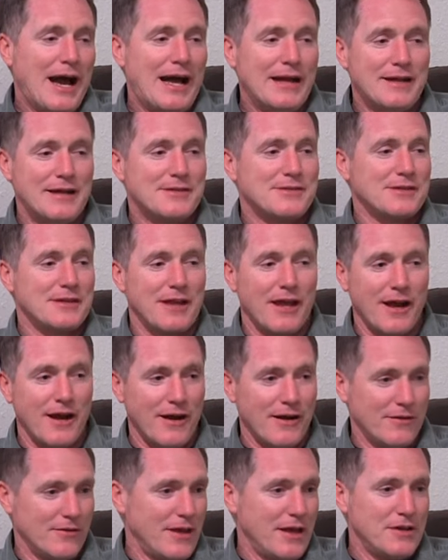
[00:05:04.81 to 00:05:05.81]
God doesn't
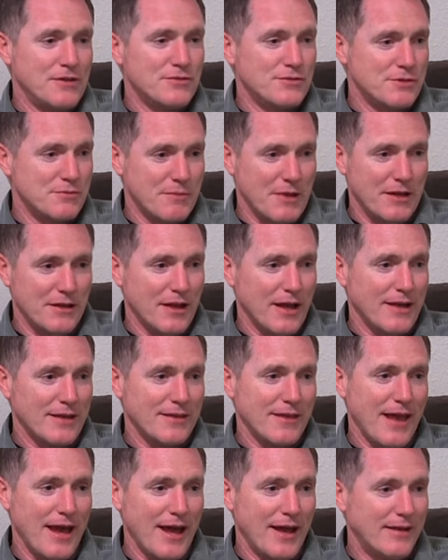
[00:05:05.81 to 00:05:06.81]
care that you smell
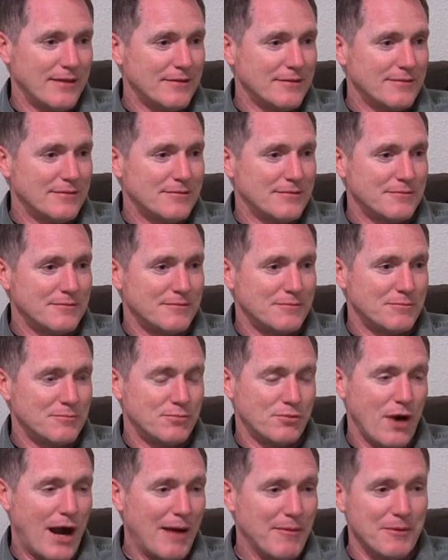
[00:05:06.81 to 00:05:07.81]
like that,
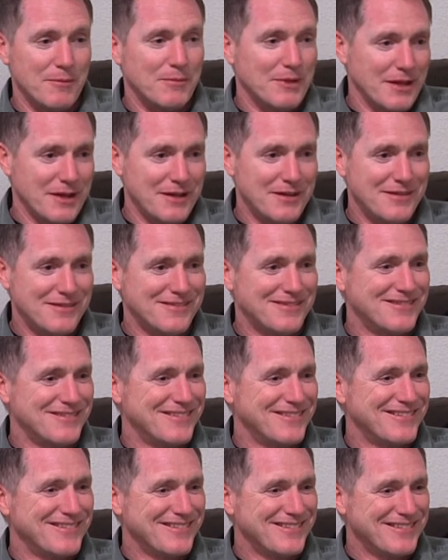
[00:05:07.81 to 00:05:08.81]
probably.
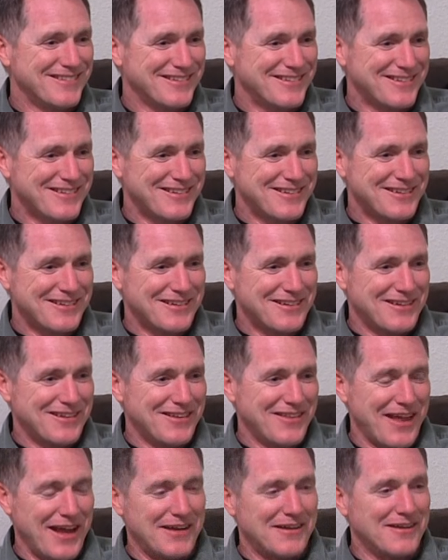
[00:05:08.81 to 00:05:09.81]

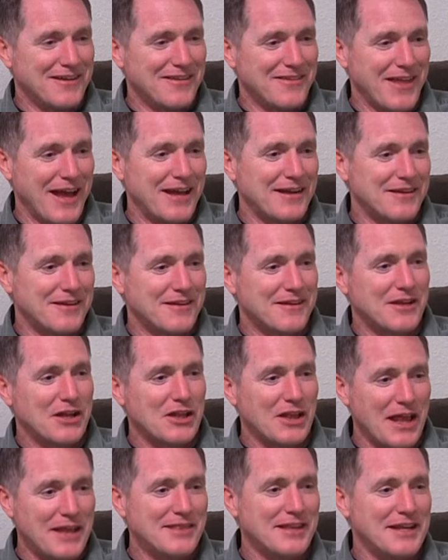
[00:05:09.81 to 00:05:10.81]
that that
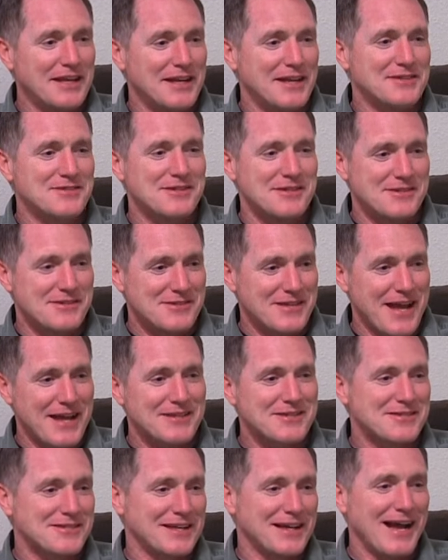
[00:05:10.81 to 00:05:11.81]
cleanliness is
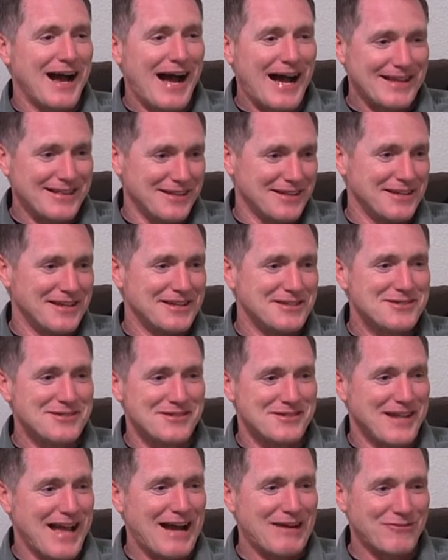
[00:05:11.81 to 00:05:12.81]
next to godliness
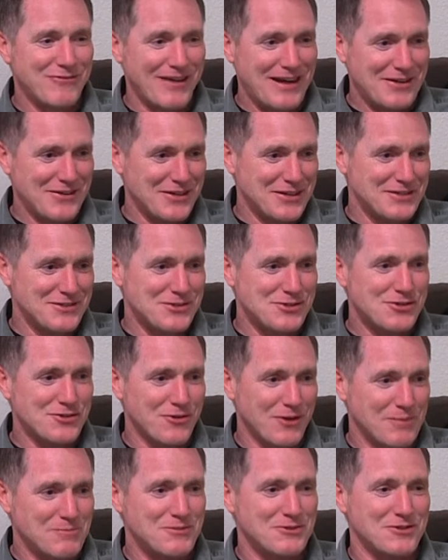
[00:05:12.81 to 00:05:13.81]
is not found in
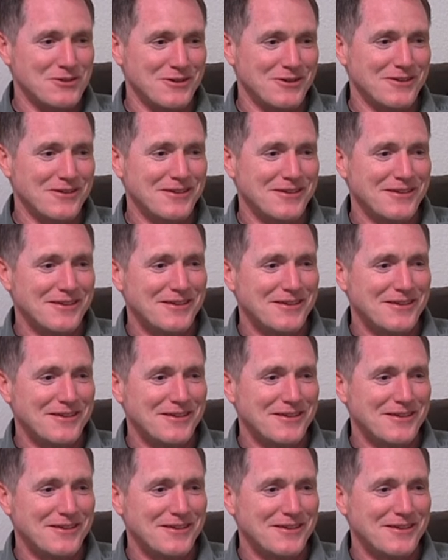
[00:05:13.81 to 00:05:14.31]
scripture.